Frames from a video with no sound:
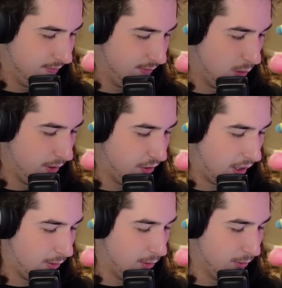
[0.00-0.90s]
No way you
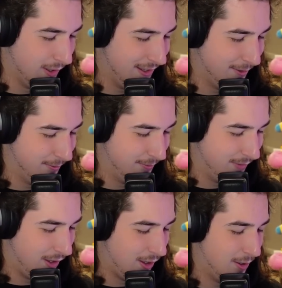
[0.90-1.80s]
don't. Oh, uh-oh.
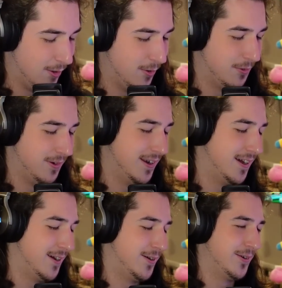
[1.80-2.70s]
Oh,
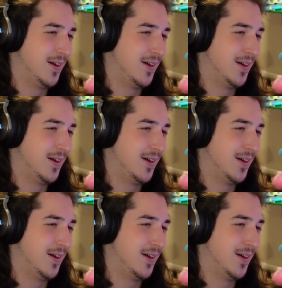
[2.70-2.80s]
no.